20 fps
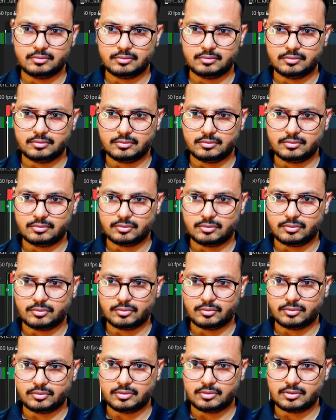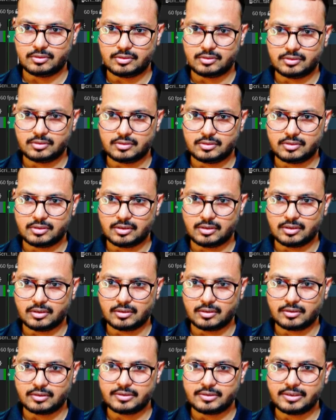So this is the
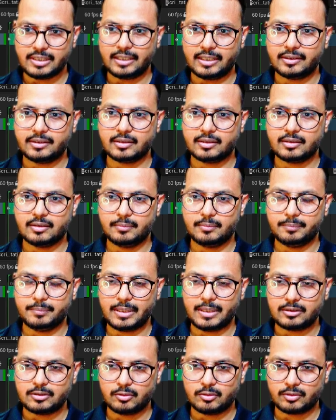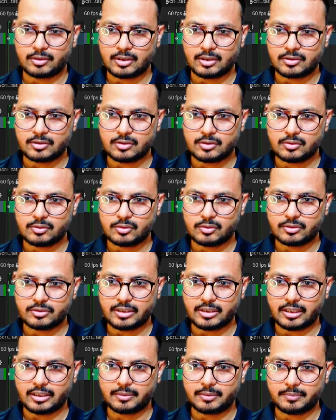static mesh location, so
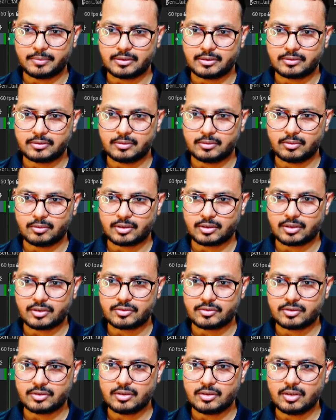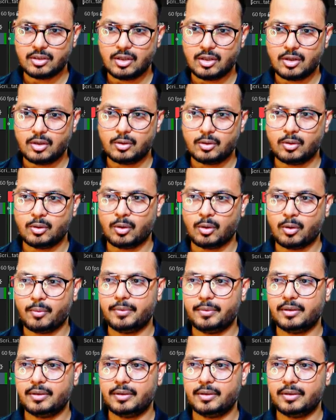static mesh location, normal.